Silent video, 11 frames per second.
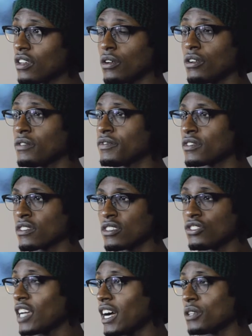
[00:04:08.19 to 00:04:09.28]
So
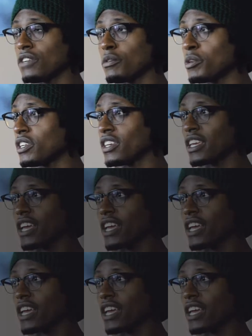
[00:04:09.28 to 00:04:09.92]
shout out to everybody